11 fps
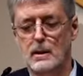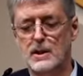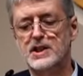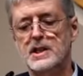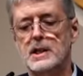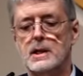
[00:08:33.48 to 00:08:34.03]

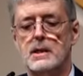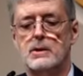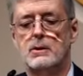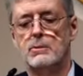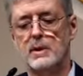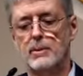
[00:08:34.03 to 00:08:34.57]
The
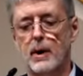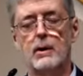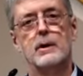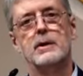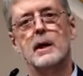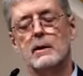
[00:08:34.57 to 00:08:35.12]
seas could be
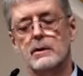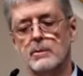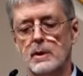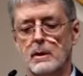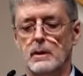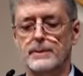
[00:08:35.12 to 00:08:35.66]
parted down
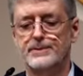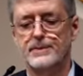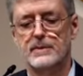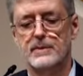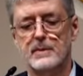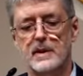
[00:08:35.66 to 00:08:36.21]
the
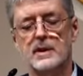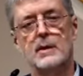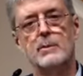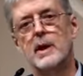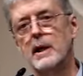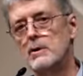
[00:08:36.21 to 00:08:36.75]
middle,
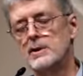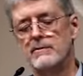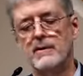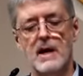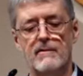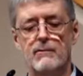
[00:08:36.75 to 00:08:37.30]
and that pairs
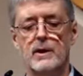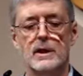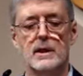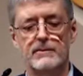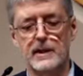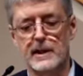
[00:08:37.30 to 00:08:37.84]
of
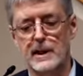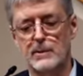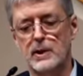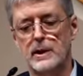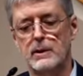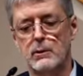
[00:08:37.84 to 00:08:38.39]
every living
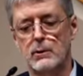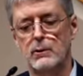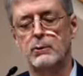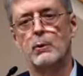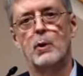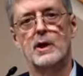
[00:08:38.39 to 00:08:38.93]
animal on
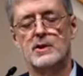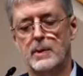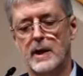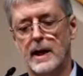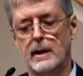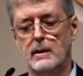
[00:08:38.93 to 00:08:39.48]
earth were
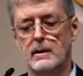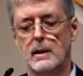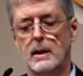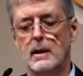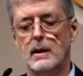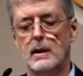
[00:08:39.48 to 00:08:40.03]
once packed
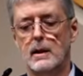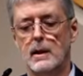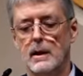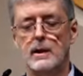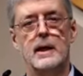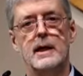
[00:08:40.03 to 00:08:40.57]

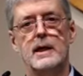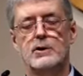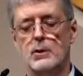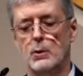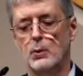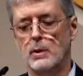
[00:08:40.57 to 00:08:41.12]
on an
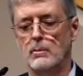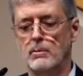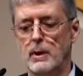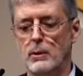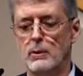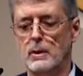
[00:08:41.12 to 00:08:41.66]
ancient
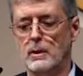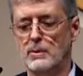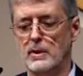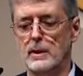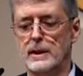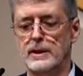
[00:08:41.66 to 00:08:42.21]
wooden boat in
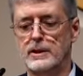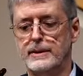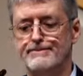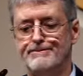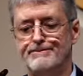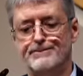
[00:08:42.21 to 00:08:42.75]
the Middle East.